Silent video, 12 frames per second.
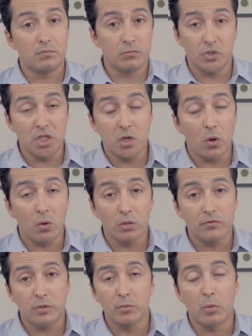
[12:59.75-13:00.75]

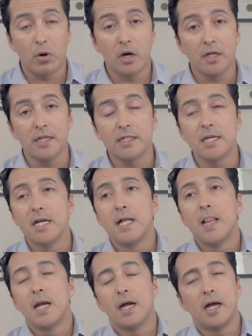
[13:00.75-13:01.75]
recalled from the market.
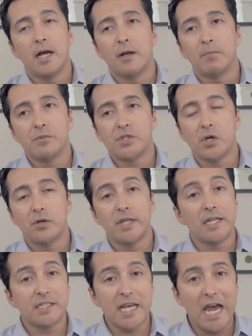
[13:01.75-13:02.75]
So
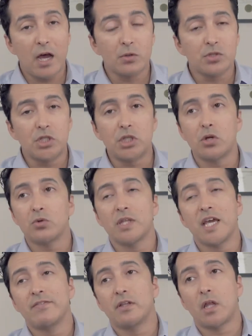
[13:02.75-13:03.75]
that's out. You don't
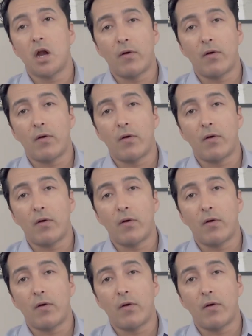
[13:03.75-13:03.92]
really have a lot